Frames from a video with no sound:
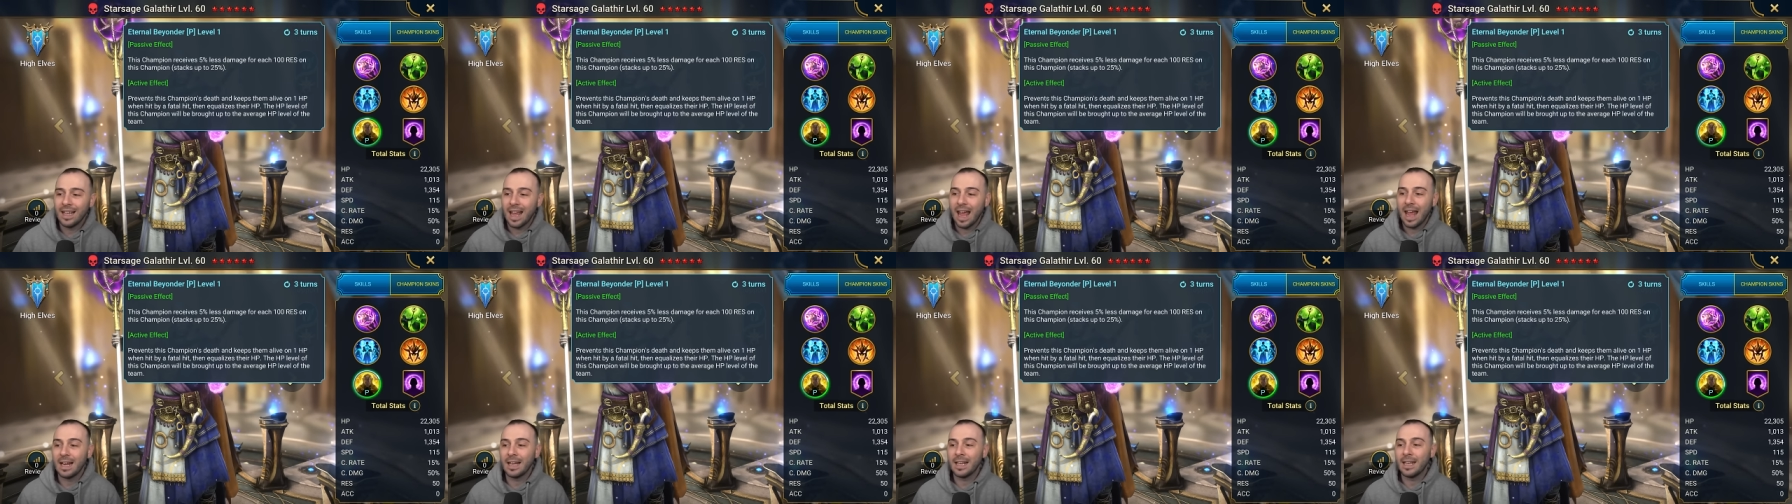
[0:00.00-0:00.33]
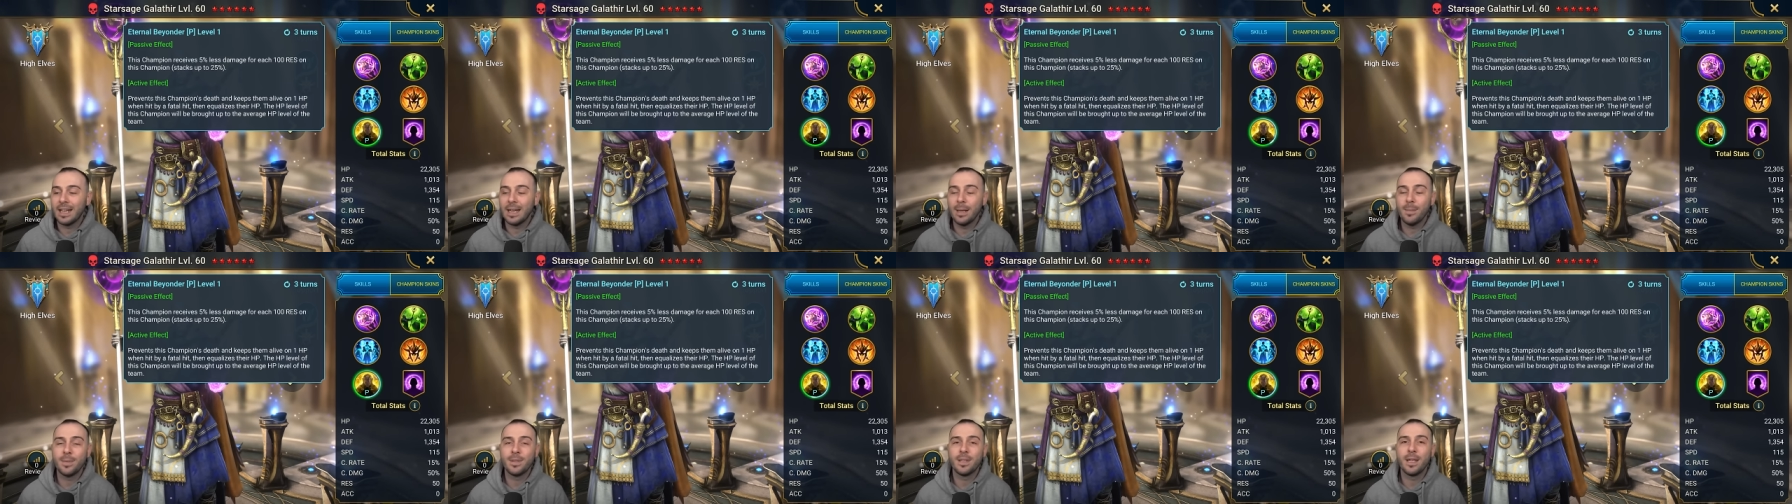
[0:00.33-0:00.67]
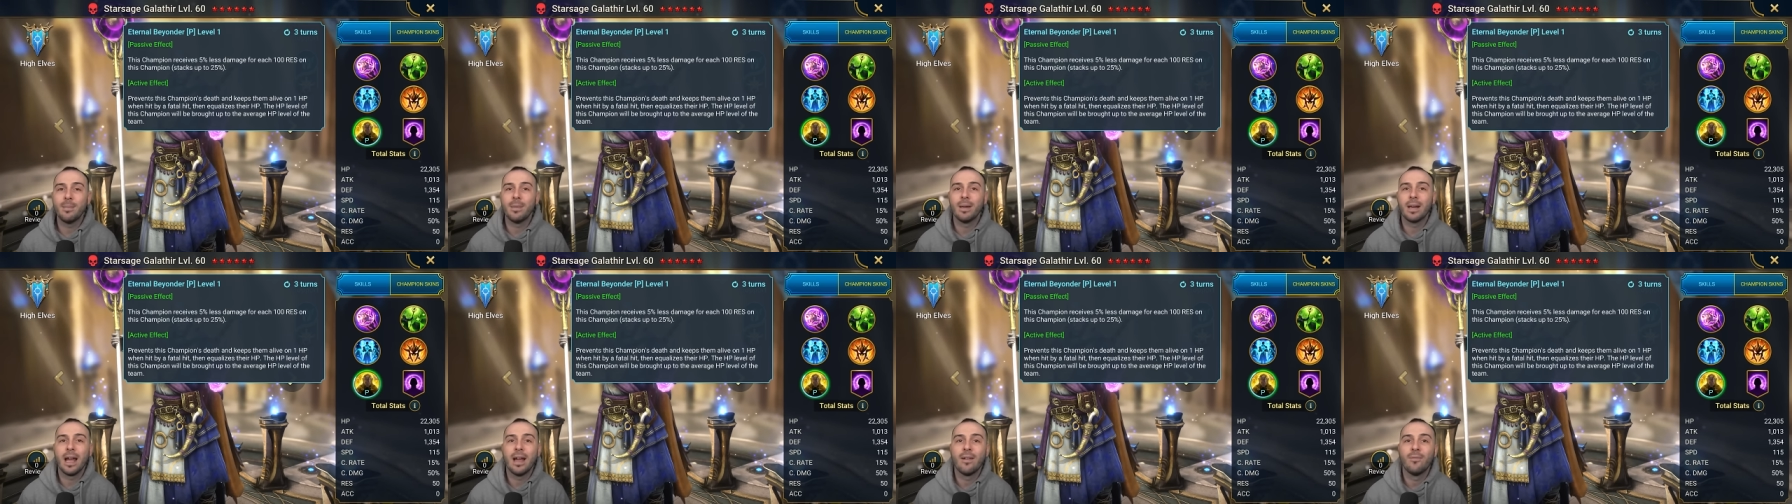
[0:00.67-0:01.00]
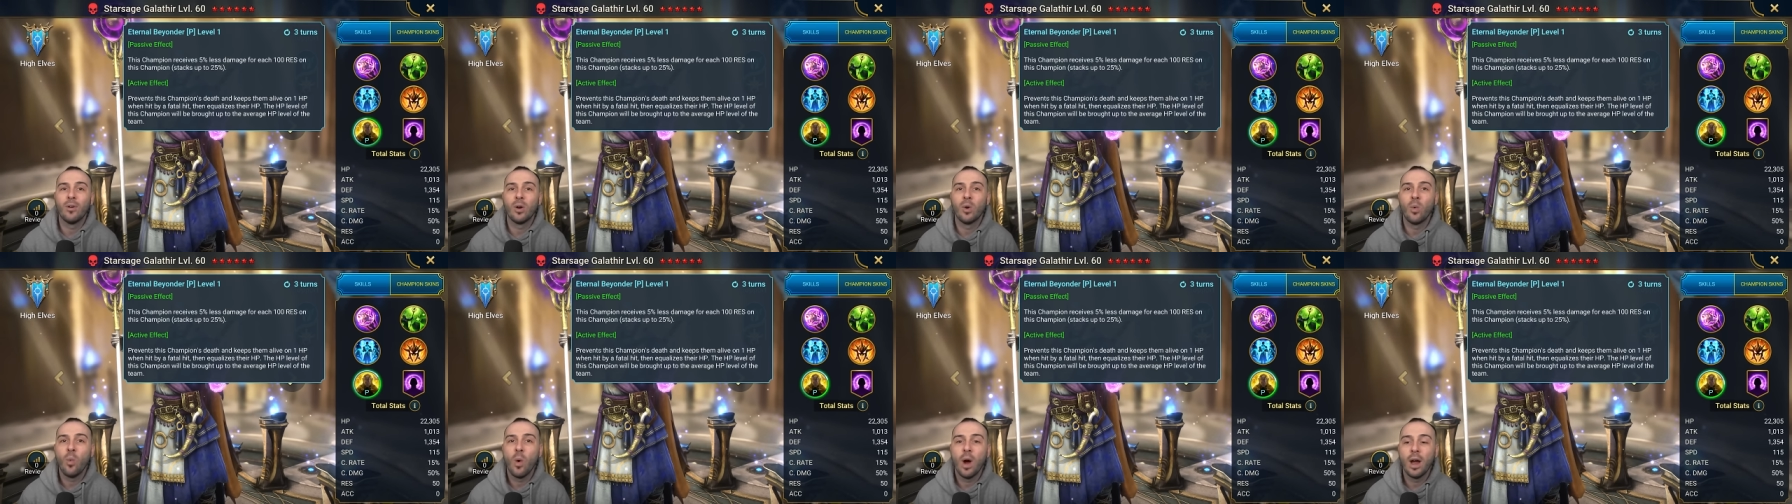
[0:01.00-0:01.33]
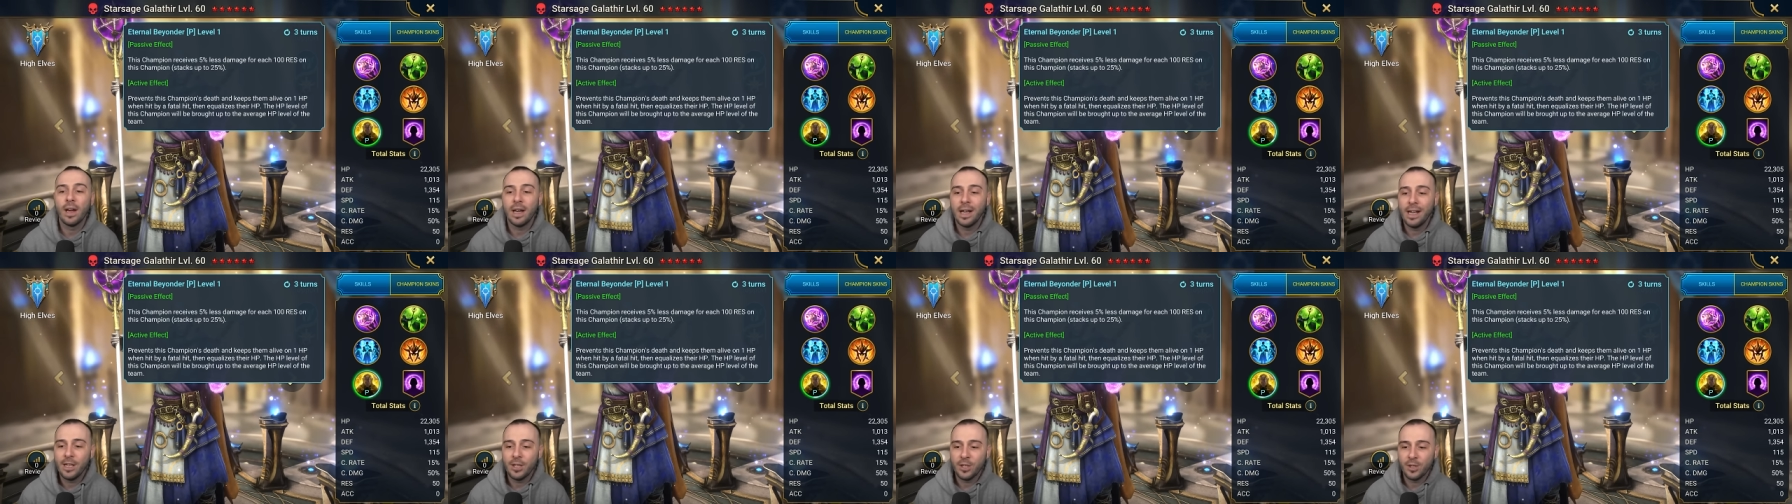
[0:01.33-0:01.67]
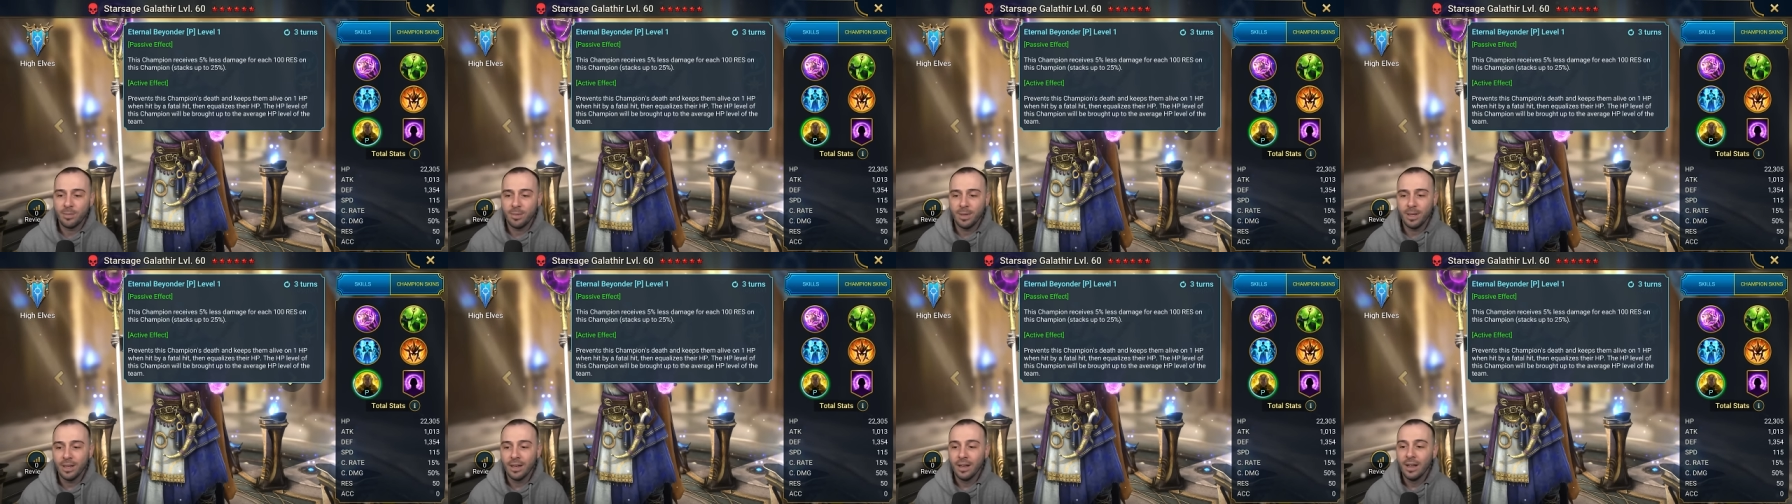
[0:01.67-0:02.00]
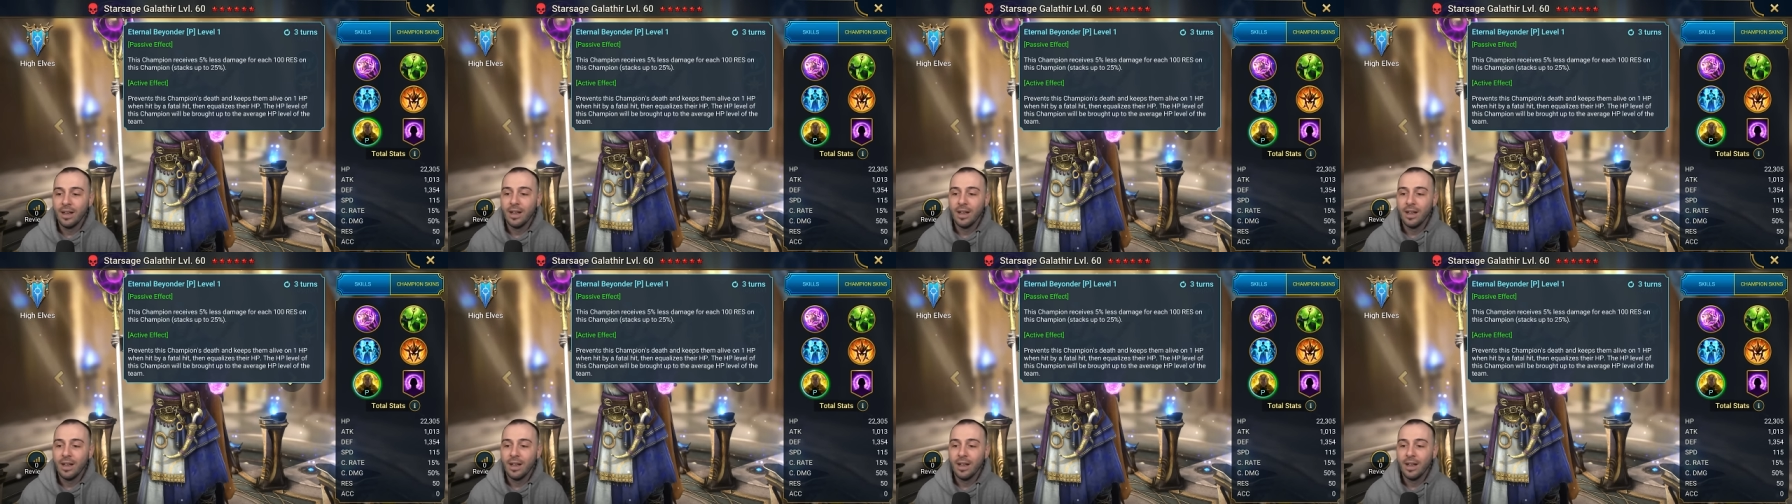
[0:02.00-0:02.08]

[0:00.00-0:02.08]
and keeps them alive on 1 HP.